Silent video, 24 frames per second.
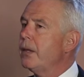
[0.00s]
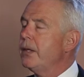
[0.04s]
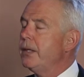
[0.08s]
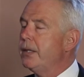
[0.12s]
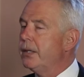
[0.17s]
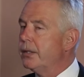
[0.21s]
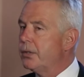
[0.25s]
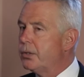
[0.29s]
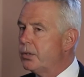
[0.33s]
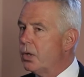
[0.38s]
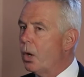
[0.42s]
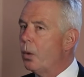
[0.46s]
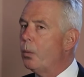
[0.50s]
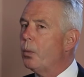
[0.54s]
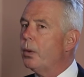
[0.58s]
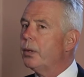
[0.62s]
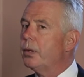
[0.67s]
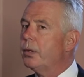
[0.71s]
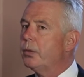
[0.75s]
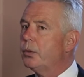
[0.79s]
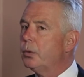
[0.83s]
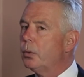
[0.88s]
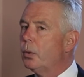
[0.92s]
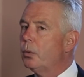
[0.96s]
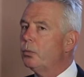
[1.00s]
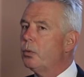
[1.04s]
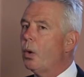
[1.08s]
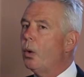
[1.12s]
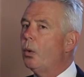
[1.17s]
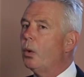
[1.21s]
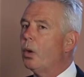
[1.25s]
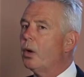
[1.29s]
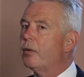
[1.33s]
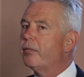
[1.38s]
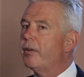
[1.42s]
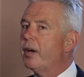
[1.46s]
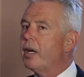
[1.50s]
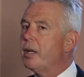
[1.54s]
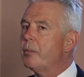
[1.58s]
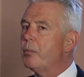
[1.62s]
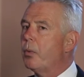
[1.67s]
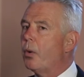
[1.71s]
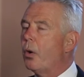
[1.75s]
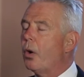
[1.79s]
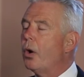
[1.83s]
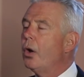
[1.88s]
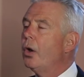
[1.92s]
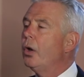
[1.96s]
You don't want to do a rollover
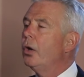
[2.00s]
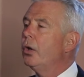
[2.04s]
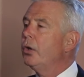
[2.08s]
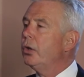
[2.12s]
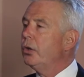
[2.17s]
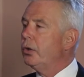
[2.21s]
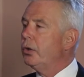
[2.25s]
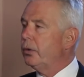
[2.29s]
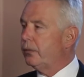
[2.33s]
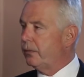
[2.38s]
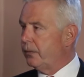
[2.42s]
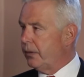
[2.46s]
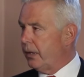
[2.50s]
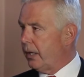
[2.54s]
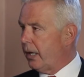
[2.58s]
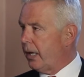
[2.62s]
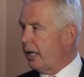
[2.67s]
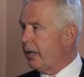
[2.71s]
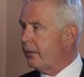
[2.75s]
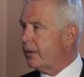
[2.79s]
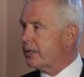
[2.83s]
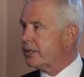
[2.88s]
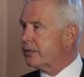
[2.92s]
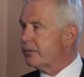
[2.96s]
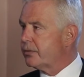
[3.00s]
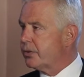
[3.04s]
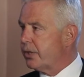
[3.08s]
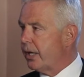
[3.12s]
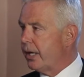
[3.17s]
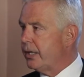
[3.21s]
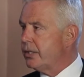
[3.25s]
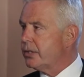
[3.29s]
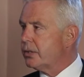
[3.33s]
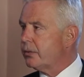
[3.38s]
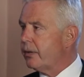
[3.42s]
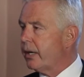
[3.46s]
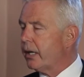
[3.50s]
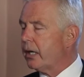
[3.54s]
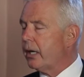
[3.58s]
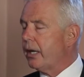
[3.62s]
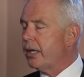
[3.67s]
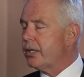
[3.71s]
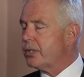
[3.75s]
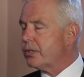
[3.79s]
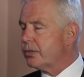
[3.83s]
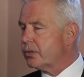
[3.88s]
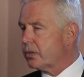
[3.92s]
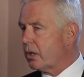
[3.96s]
anymore. The IRS have changed the
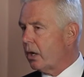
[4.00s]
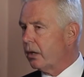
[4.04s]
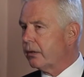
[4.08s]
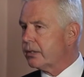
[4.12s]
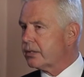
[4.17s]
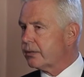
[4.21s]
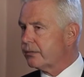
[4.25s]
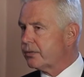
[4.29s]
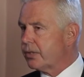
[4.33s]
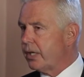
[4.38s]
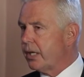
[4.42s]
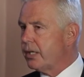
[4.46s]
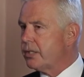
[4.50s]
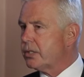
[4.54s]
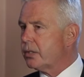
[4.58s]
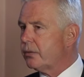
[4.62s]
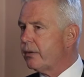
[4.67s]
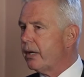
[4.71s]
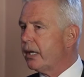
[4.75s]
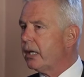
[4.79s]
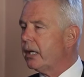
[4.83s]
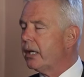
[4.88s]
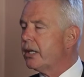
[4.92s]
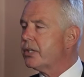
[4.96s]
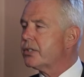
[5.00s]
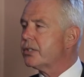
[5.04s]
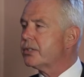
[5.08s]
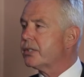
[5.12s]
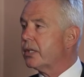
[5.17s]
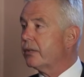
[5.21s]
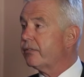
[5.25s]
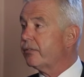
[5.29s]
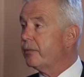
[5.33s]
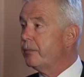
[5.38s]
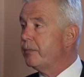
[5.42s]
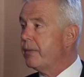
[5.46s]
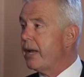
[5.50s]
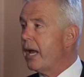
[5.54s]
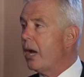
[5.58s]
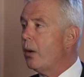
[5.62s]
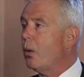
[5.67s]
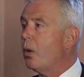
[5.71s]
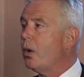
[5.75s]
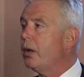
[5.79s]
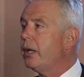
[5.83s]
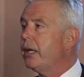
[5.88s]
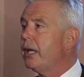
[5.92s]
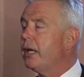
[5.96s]
regulations, Congress have changed the regulations, that from
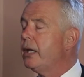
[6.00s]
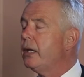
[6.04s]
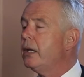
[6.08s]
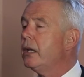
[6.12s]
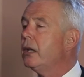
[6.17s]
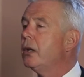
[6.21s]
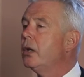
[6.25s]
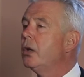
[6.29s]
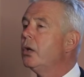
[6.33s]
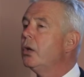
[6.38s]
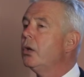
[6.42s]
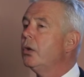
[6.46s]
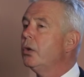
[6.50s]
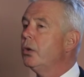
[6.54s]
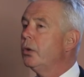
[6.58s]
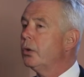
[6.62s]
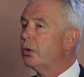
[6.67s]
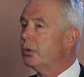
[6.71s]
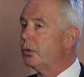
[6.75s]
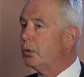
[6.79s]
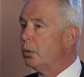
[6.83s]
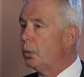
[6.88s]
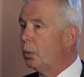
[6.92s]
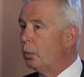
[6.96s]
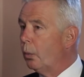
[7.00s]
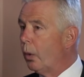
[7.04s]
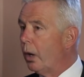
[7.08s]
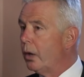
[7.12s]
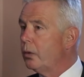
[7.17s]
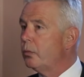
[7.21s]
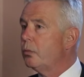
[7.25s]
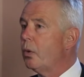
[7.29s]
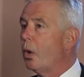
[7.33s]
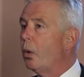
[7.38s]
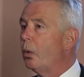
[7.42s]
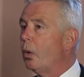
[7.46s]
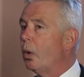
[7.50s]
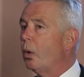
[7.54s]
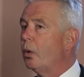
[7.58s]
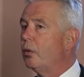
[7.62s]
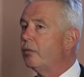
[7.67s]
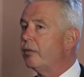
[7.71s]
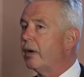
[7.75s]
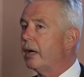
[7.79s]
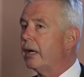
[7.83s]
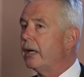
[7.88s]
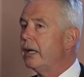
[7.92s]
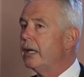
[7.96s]
now on in, you can do one
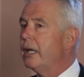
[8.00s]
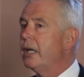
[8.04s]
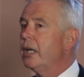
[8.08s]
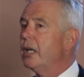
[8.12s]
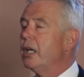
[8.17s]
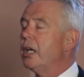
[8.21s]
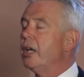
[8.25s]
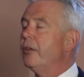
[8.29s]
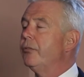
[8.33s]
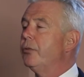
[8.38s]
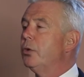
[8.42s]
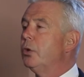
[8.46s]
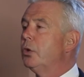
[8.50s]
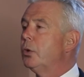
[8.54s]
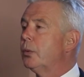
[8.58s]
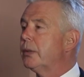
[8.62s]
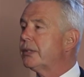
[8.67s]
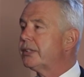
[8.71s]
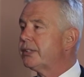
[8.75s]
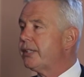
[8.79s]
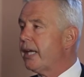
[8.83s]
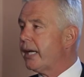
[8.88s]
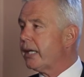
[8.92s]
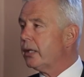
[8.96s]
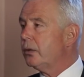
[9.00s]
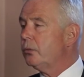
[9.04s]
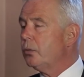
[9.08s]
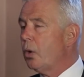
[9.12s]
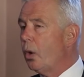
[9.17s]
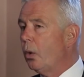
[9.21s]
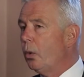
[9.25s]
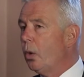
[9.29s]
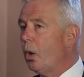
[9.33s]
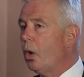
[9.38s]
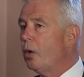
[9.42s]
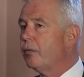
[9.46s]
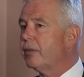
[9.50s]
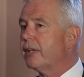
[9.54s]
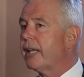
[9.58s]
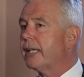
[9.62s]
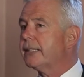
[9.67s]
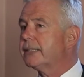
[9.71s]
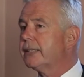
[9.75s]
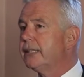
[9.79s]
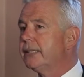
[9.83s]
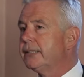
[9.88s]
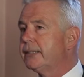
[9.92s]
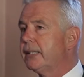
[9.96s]
rollover. If you do a second rollover,
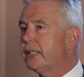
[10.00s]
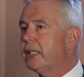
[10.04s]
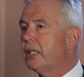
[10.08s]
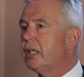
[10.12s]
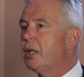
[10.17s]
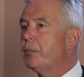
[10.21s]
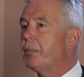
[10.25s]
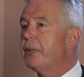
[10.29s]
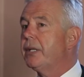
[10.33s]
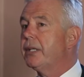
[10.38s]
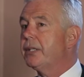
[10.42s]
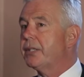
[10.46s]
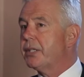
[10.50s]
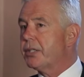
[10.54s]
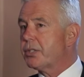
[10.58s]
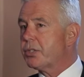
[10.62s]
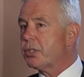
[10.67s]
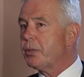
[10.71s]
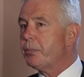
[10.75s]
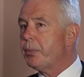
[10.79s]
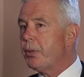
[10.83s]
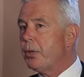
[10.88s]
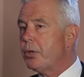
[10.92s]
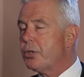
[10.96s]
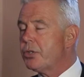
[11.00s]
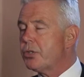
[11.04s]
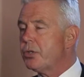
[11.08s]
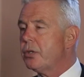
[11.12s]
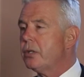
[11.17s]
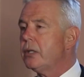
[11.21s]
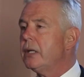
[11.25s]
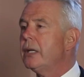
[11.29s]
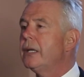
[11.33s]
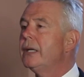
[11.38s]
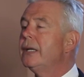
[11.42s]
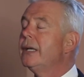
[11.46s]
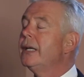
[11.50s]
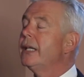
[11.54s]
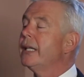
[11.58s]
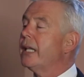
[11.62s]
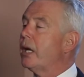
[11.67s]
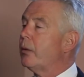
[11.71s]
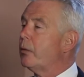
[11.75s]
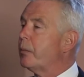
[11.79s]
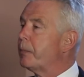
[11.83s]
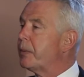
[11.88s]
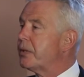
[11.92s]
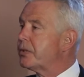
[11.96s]
that's considered to be a distribution
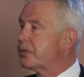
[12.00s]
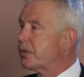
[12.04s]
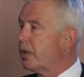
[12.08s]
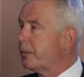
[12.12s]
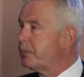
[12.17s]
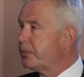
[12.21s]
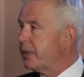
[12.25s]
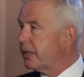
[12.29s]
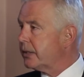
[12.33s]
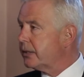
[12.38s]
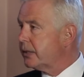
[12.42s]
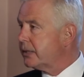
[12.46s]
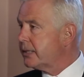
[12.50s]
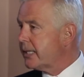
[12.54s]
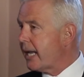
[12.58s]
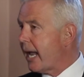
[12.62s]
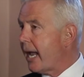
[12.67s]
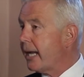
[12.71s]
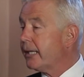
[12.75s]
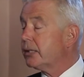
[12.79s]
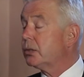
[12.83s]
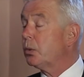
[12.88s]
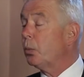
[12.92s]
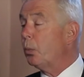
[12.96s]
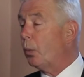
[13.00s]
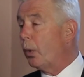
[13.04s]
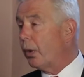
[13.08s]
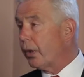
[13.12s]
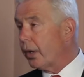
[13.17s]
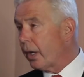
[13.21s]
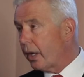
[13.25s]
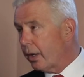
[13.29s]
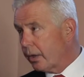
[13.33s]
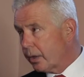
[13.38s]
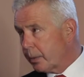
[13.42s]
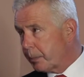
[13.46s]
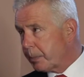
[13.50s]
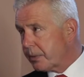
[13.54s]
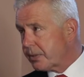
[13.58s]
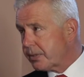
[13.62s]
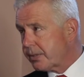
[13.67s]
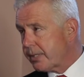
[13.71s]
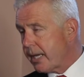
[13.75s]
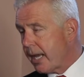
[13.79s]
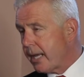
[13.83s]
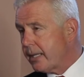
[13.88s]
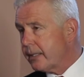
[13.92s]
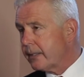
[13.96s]
that would be subject to tax
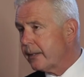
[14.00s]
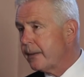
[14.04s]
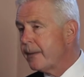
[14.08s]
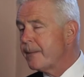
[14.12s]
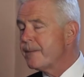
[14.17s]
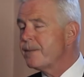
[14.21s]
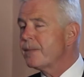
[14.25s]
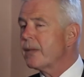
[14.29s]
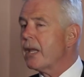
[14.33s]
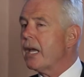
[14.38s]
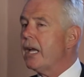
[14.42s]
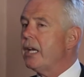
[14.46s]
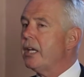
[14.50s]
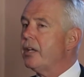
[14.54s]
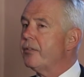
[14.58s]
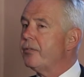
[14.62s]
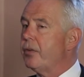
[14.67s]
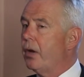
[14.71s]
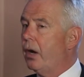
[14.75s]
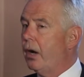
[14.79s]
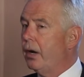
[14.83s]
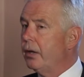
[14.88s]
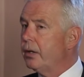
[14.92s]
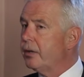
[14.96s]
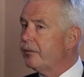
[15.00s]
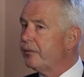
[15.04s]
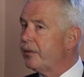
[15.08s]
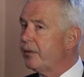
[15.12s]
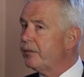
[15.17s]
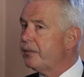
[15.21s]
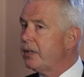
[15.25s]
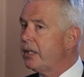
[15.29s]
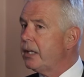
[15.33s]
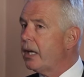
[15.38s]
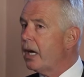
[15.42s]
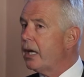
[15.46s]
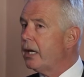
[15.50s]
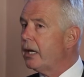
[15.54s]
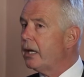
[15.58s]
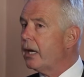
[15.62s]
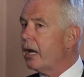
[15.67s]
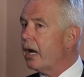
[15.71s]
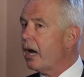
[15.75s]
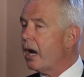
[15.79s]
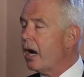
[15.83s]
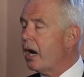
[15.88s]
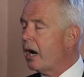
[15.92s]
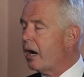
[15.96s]
100%, and if you're under
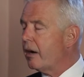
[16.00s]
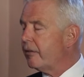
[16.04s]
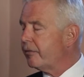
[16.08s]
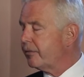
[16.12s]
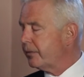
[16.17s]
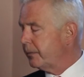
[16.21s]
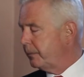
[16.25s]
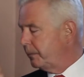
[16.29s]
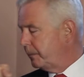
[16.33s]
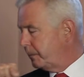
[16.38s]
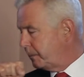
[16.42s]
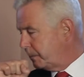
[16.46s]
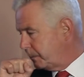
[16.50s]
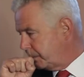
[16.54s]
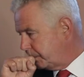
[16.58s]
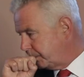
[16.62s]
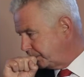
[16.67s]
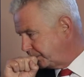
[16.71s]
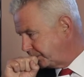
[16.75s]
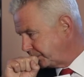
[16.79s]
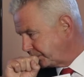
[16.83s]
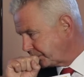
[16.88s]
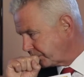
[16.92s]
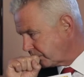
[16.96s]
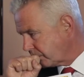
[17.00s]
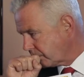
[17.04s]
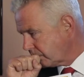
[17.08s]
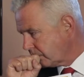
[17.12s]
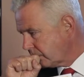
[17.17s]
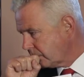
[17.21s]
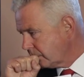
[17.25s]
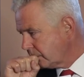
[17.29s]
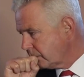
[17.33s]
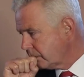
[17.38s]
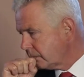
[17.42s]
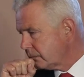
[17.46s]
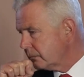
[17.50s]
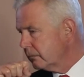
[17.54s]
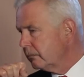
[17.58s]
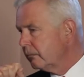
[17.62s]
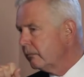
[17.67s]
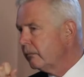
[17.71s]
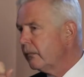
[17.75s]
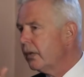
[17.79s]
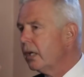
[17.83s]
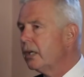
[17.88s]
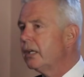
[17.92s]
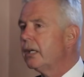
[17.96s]
59.5,
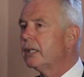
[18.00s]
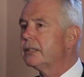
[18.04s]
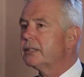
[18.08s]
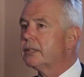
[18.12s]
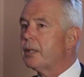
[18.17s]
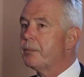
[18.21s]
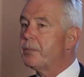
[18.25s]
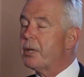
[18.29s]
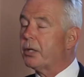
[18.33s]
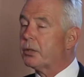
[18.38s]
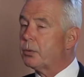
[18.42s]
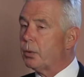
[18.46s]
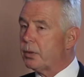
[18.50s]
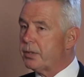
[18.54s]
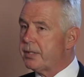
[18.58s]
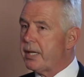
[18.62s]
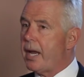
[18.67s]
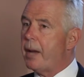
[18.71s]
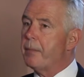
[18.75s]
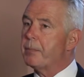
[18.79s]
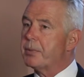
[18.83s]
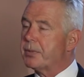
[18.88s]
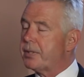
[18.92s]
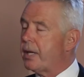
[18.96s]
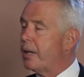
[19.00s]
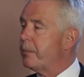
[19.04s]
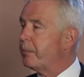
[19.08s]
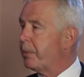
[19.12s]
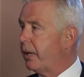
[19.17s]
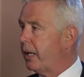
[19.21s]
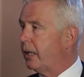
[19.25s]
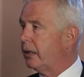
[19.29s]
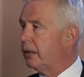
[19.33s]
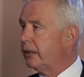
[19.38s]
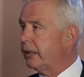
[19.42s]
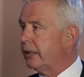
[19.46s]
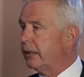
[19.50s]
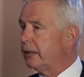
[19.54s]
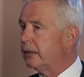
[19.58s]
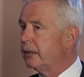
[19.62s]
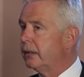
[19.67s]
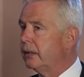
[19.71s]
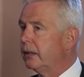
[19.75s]
subject to a 10% penalty.